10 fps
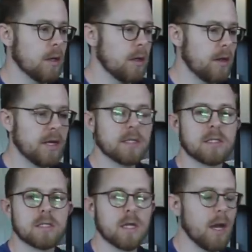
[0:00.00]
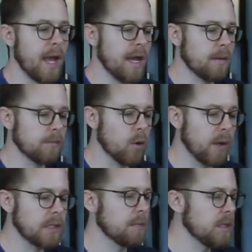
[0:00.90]
this, and I'm
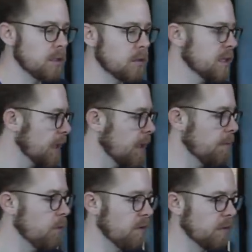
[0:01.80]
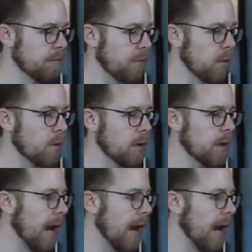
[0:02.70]
going to be using it moving forward.